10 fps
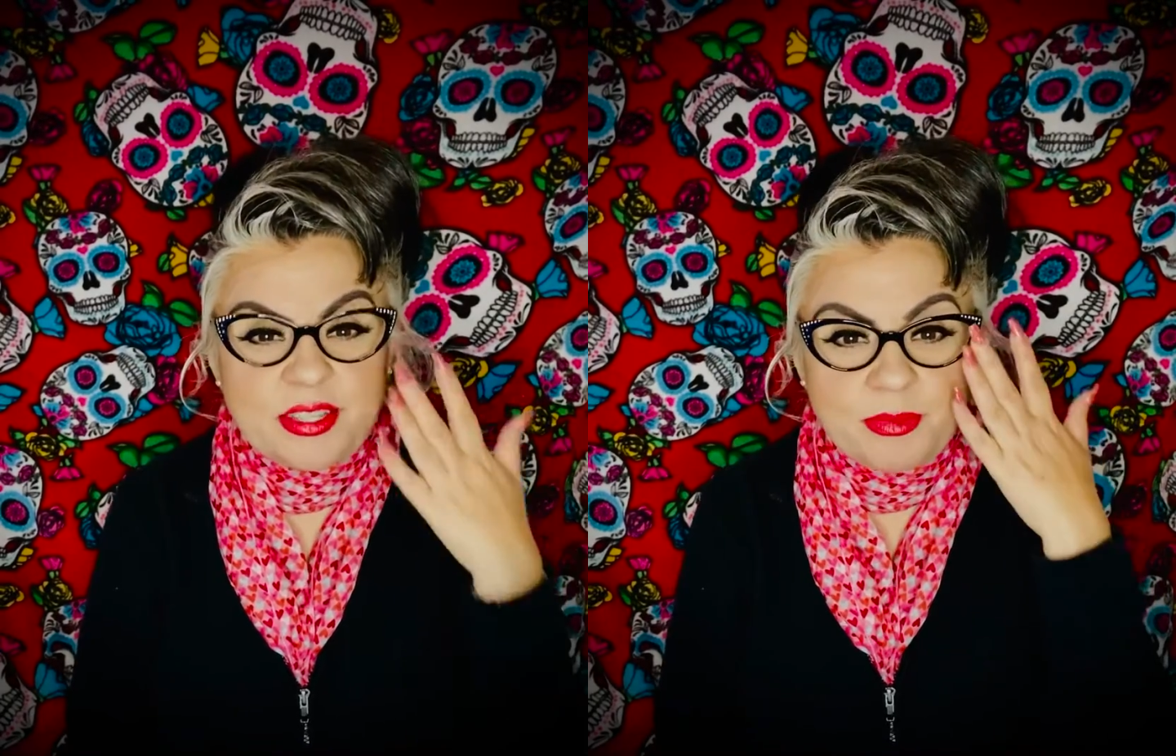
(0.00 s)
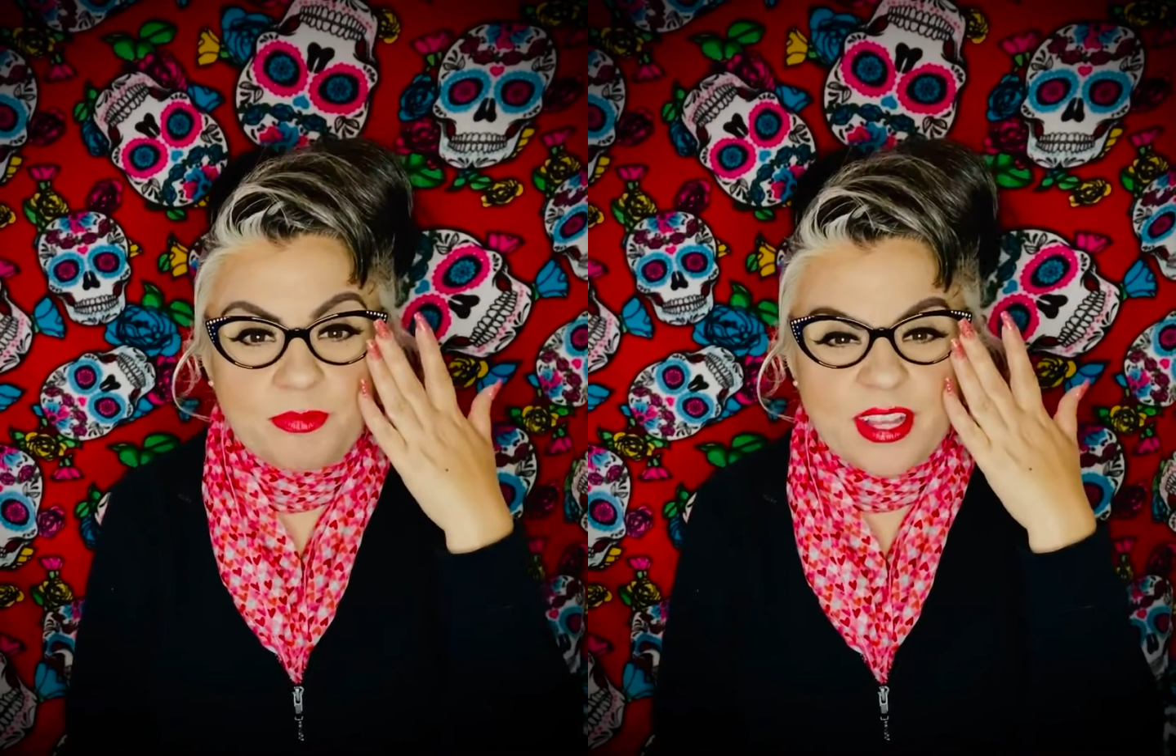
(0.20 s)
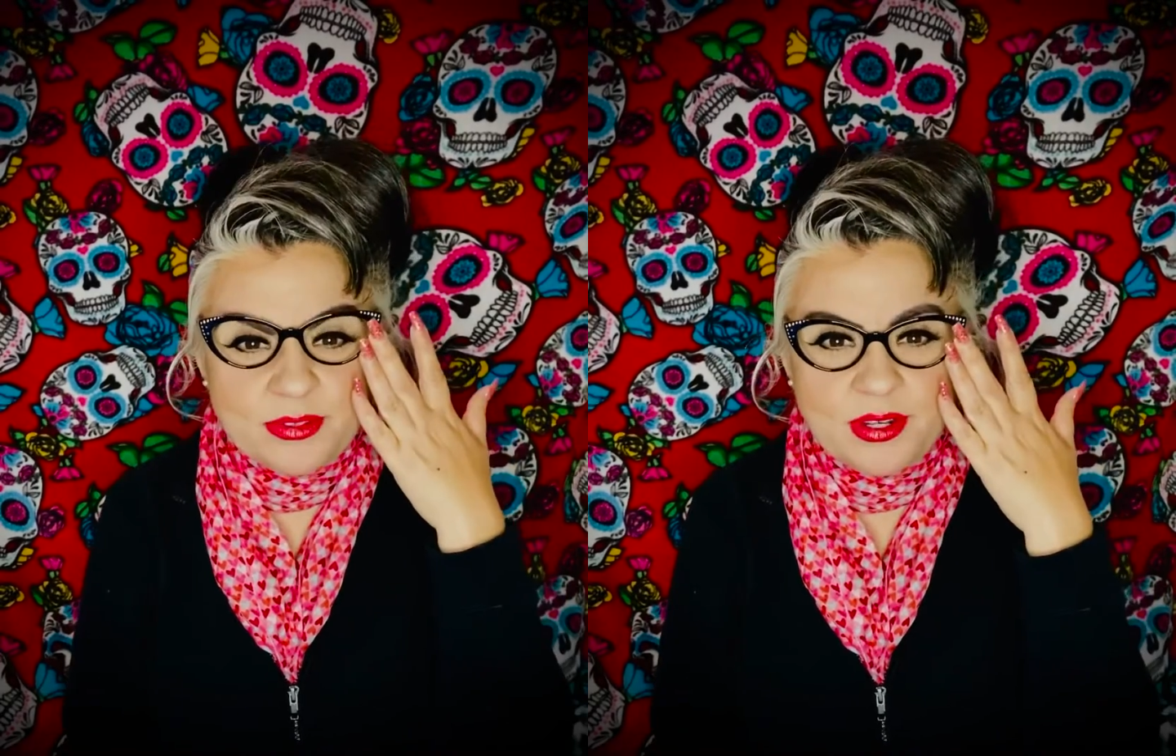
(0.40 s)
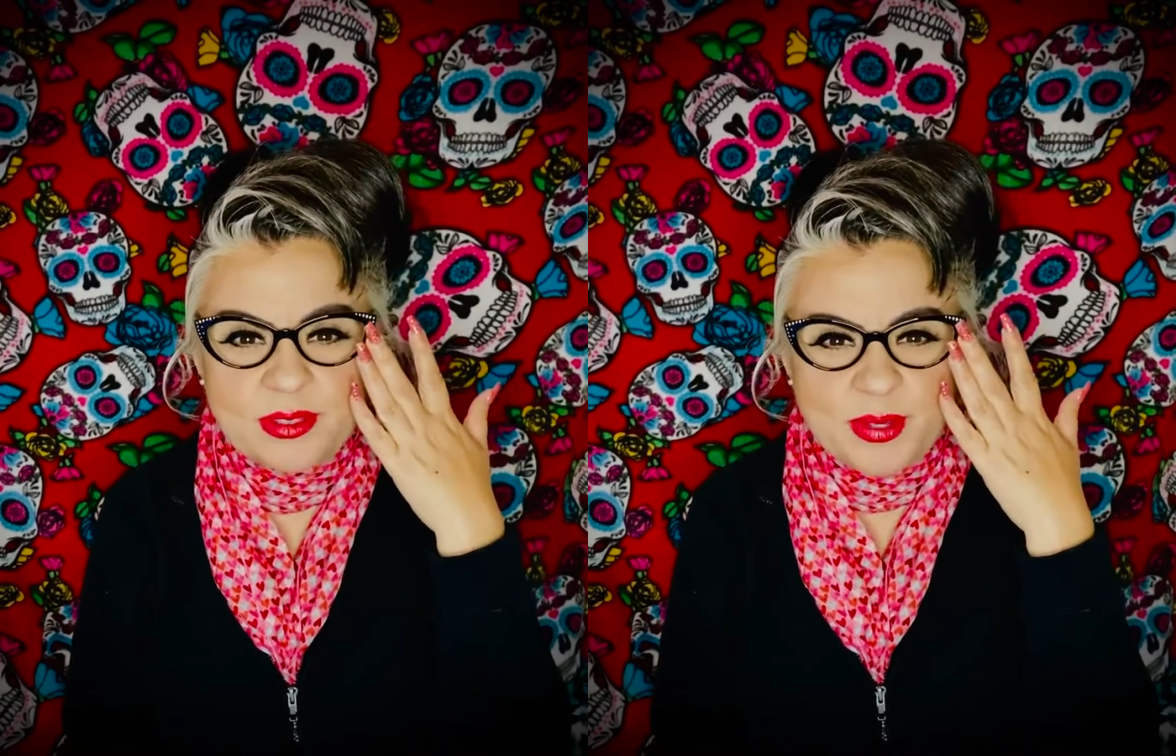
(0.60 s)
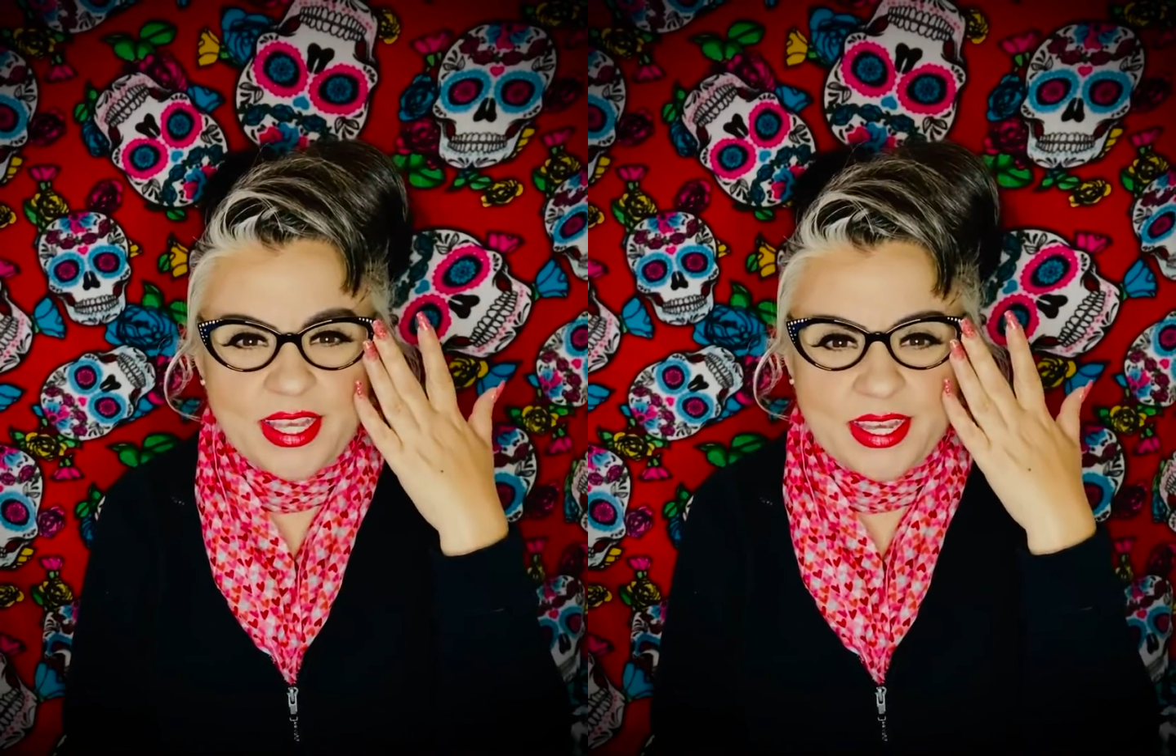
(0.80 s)
maybe that's what I was
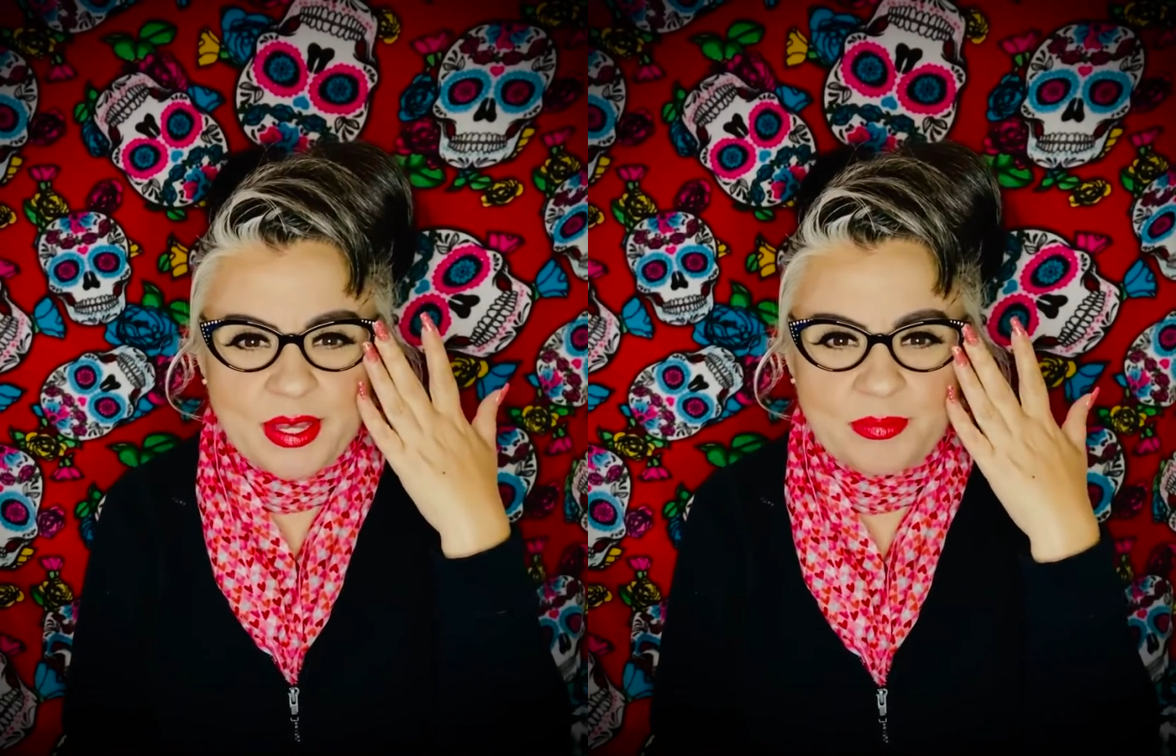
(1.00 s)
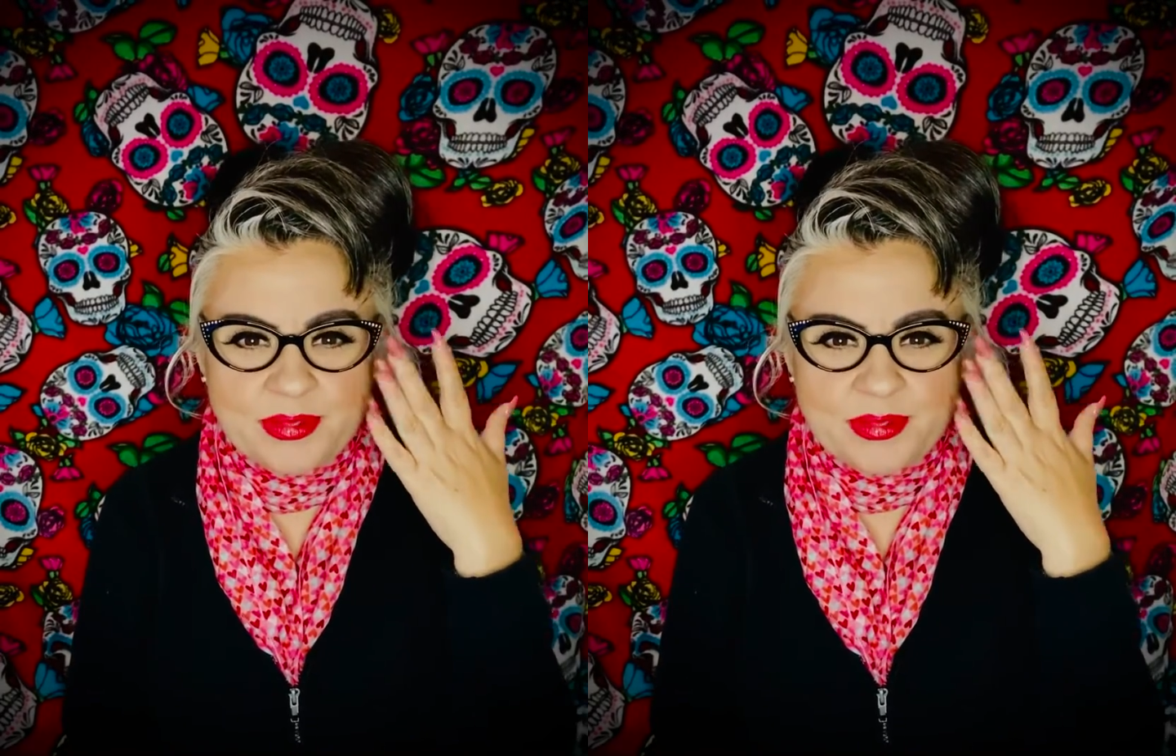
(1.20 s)
picking up